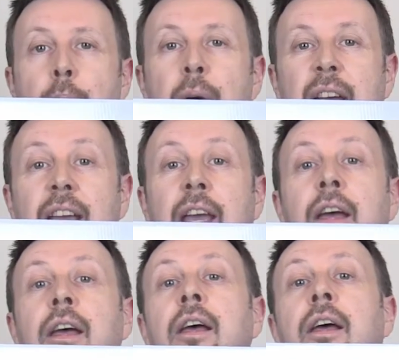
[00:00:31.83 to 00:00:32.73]
big,
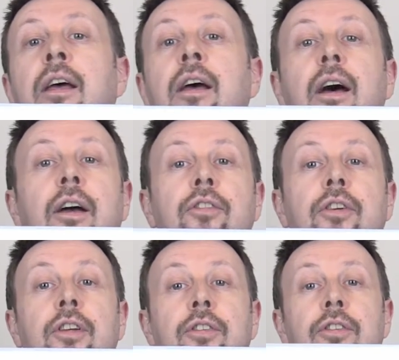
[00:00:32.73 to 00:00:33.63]
as
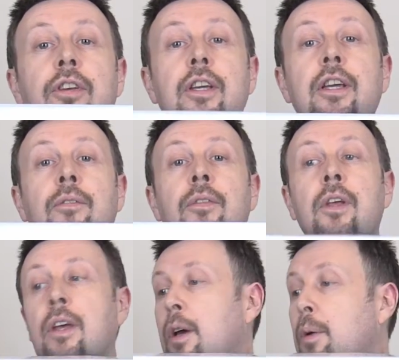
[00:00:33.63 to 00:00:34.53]
you can see.
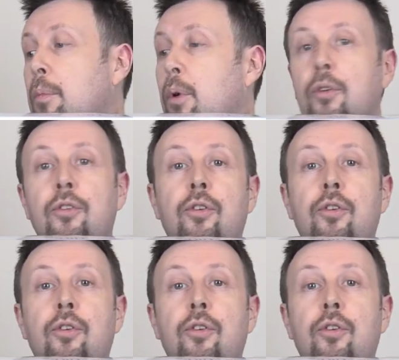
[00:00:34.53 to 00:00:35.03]
But